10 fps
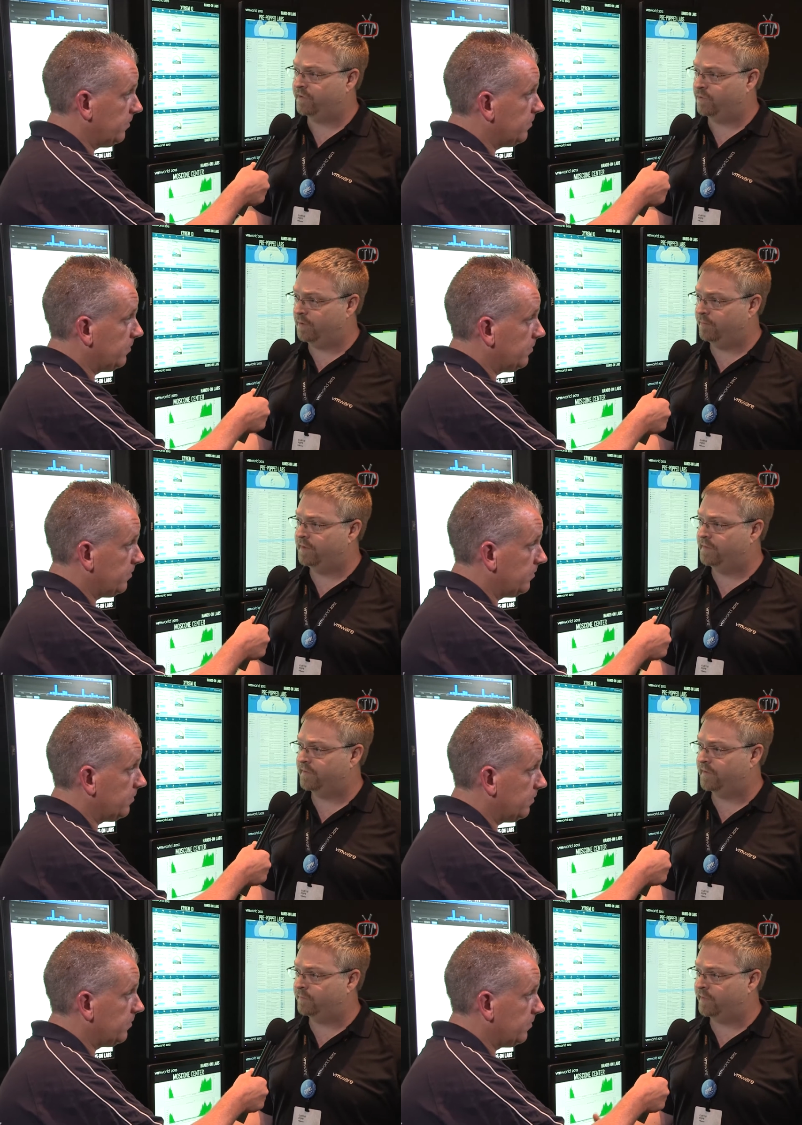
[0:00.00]
Speaker 1: equipment and
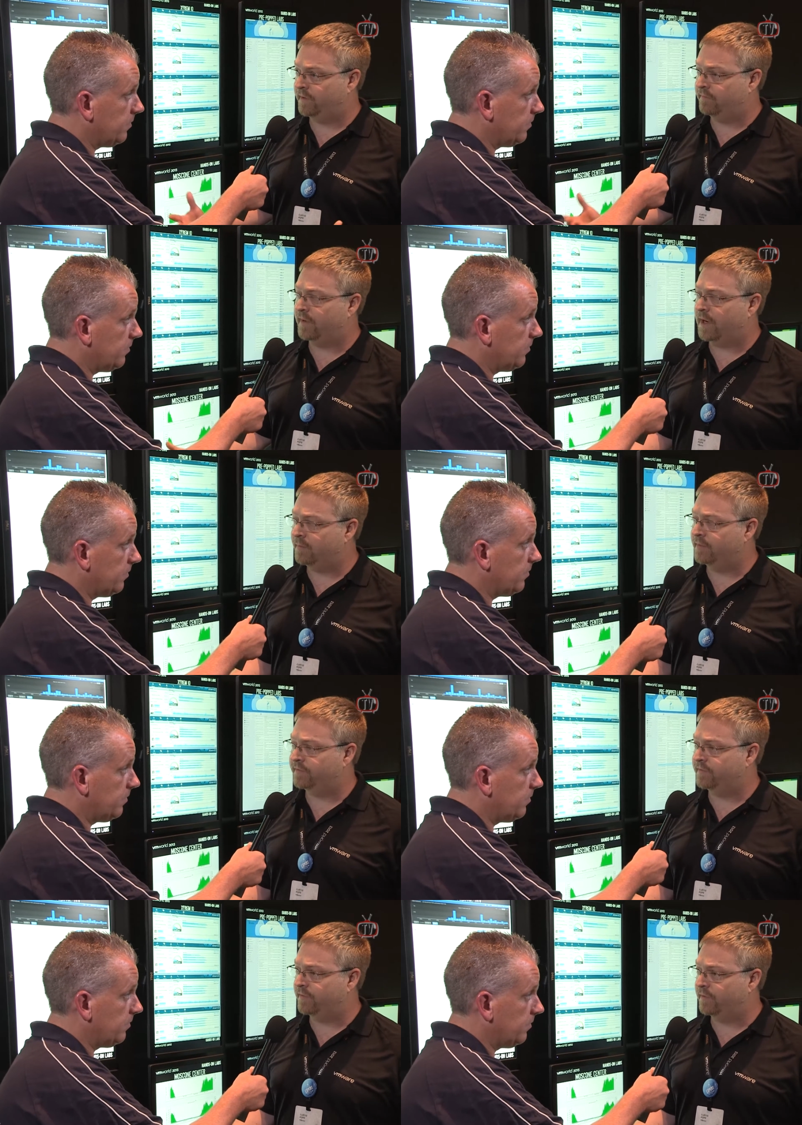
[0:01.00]
as many environments
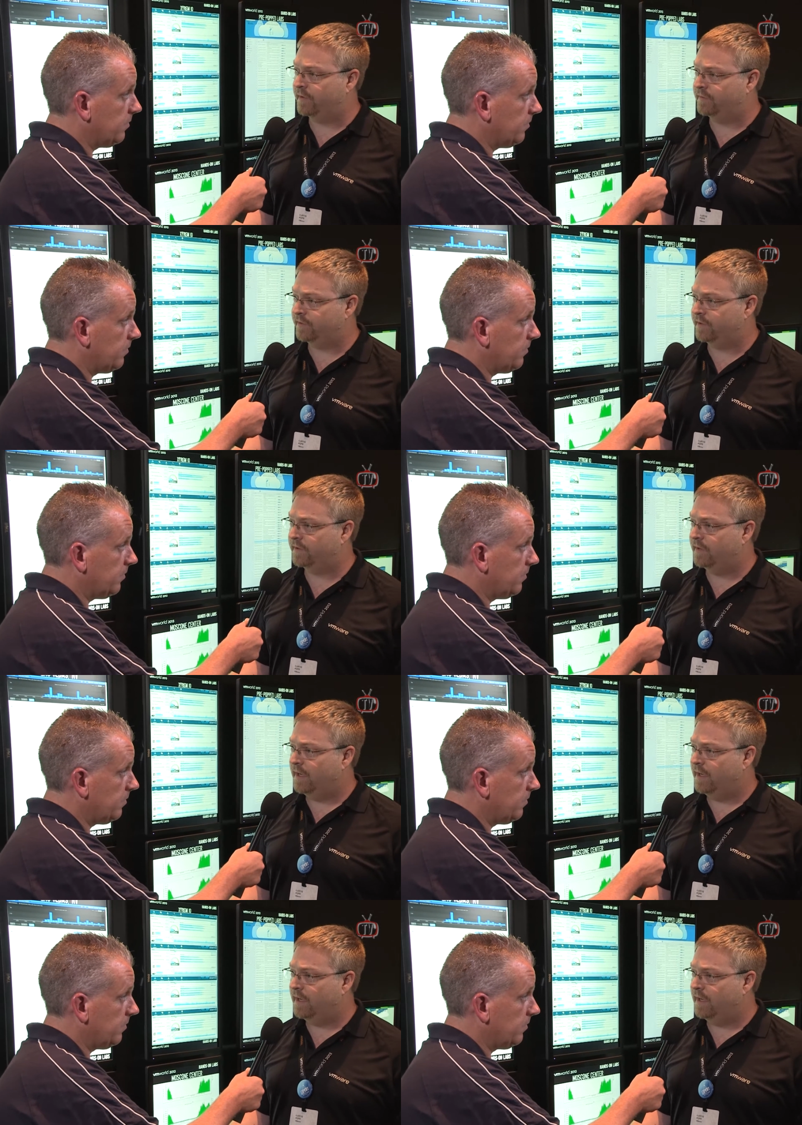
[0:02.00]
as there is here,